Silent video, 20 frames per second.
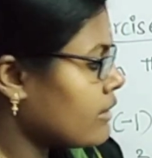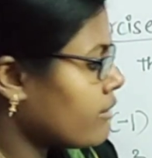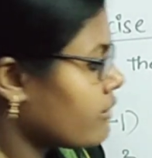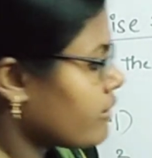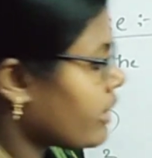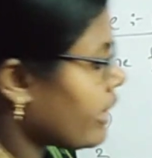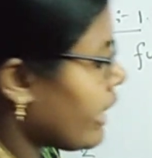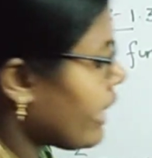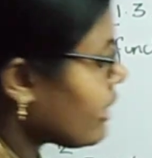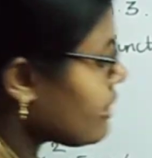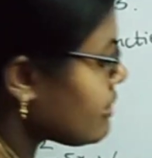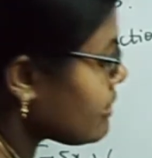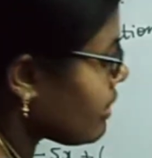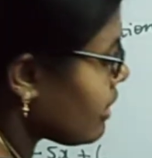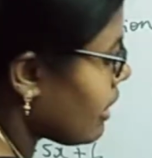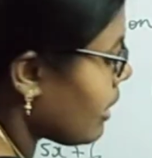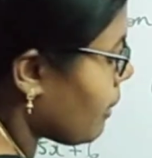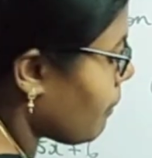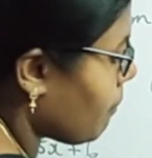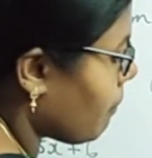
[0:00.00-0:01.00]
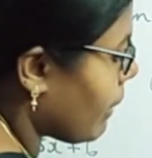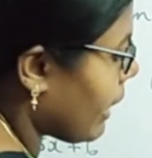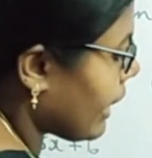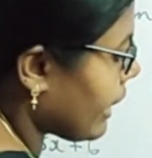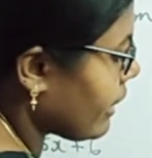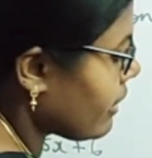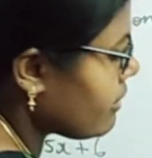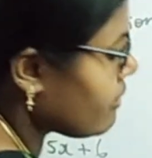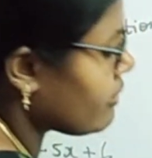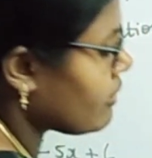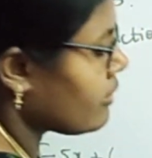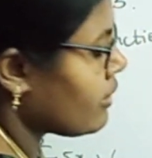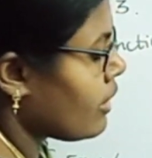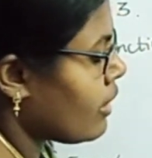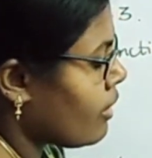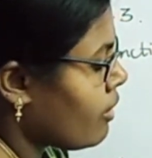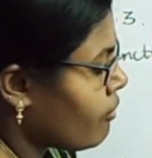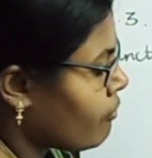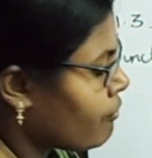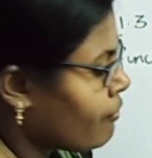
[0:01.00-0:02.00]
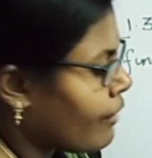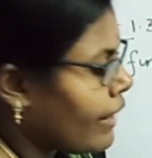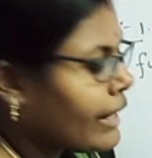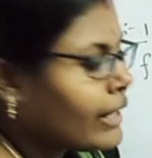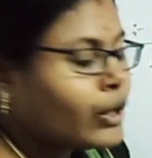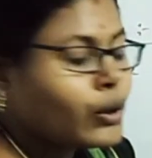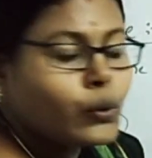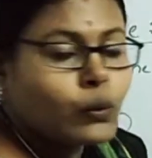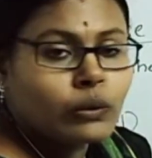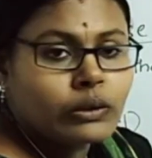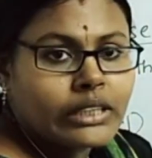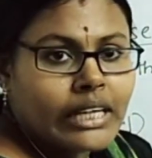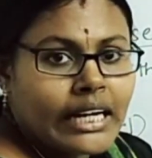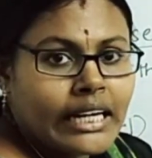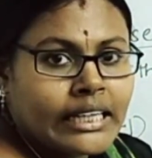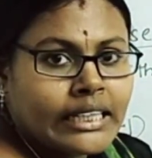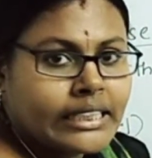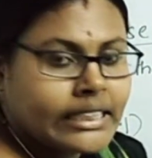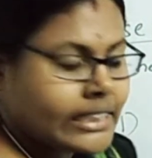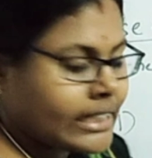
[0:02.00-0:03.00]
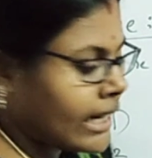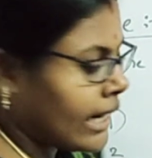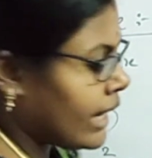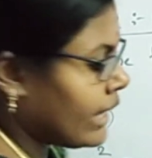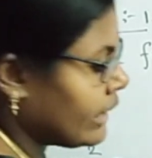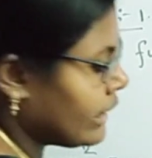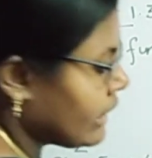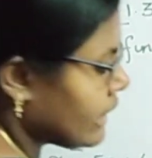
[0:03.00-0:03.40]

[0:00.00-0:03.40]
So next, minus 5 2s are 10.